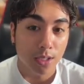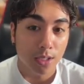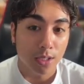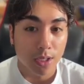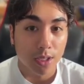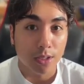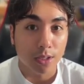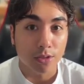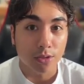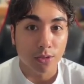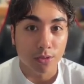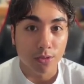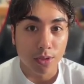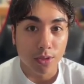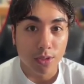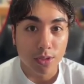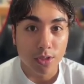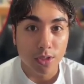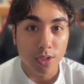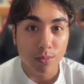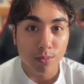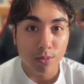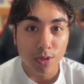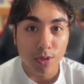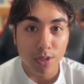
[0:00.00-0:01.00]
So it is
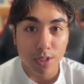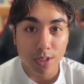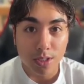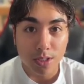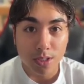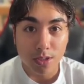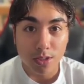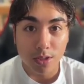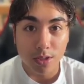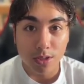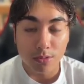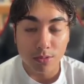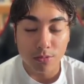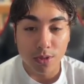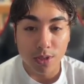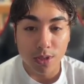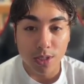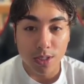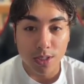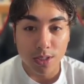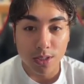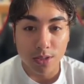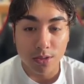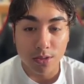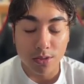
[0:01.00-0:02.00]
cheaper to get started with
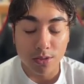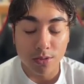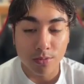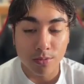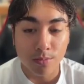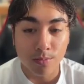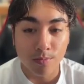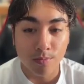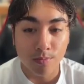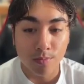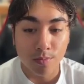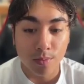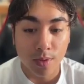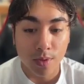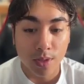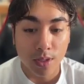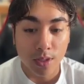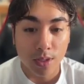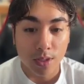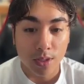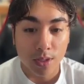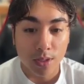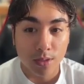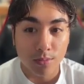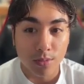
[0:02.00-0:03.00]
SEO
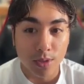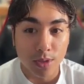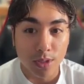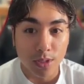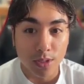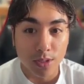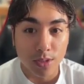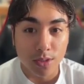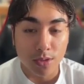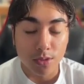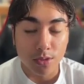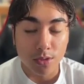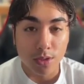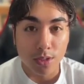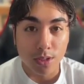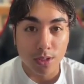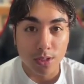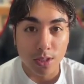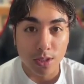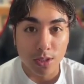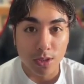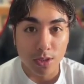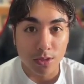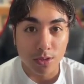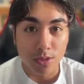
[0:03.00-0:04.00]
because you can
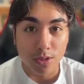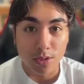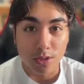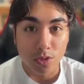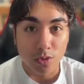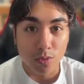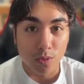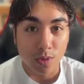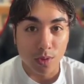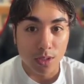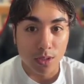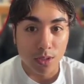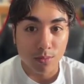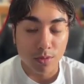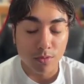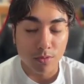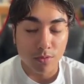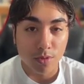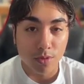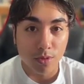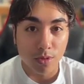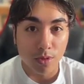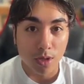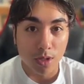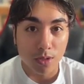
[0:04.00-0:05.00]
essentially just write up a
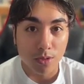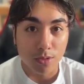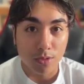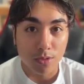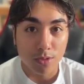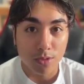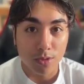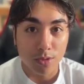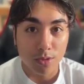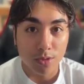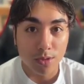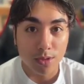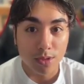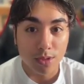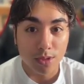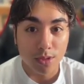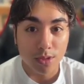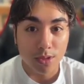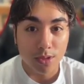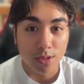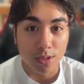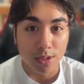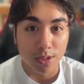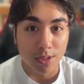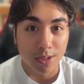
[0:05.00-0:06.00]
few
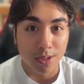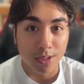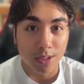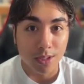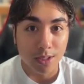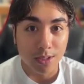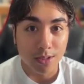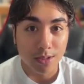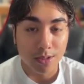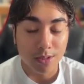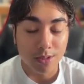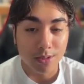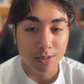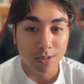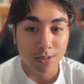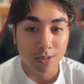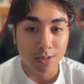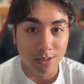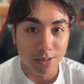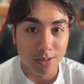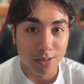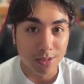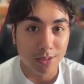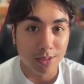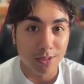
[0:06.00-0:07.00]
articles and that's
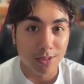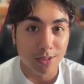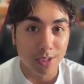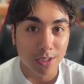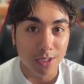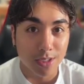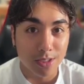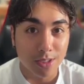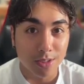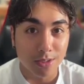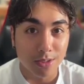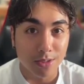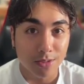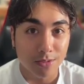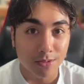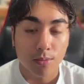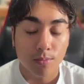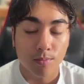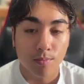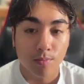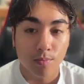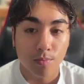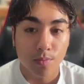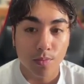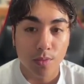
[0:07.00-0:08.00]
considered SEO.
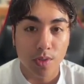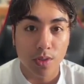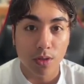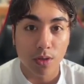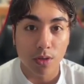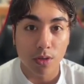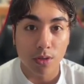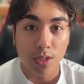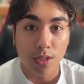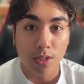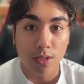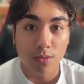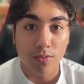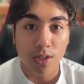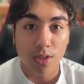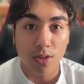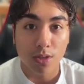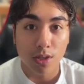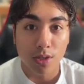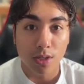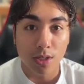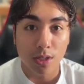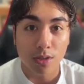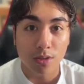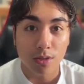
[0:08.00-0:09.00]
So I'll link a video
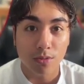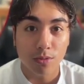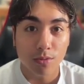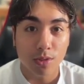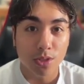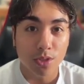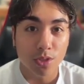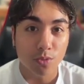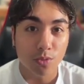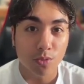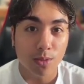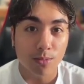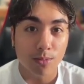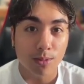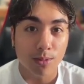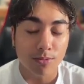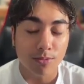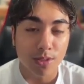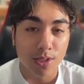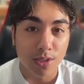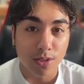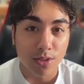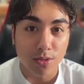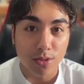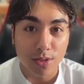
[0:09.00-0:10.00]
here, which is one of my
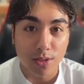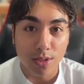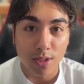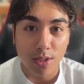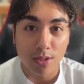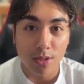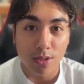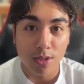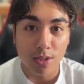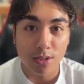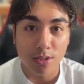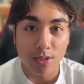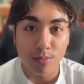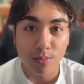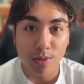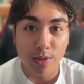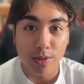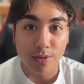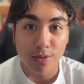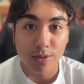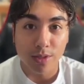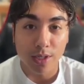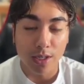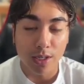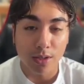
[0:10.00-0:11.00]
videos that talks
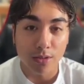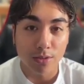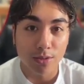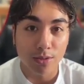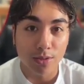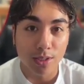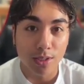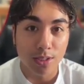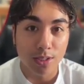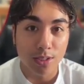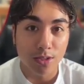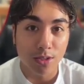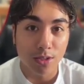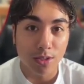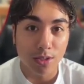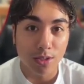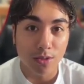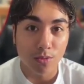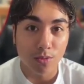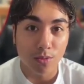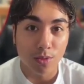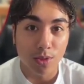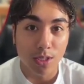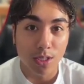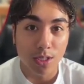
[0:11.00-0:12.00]
about how to get
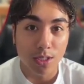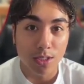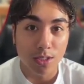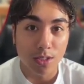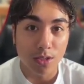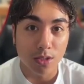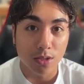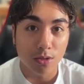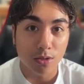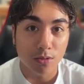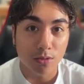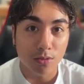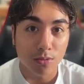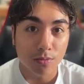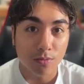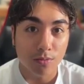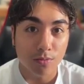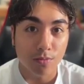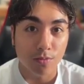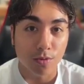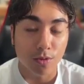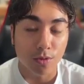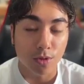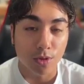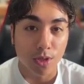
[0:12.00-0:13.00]
started with SEO
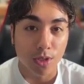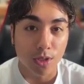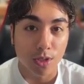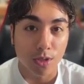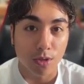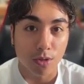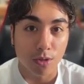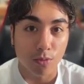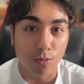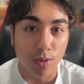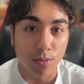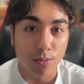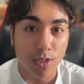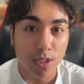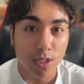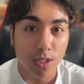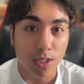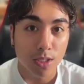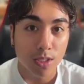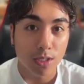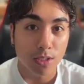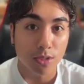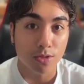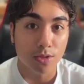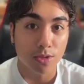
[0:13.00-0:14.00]
for your
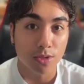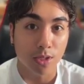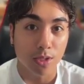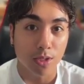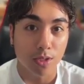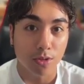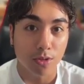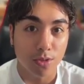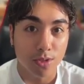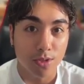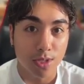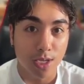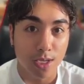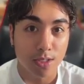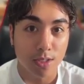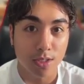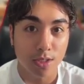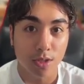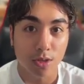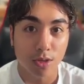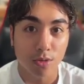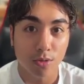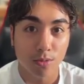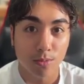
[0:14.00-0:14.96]
website using Yoast SEO.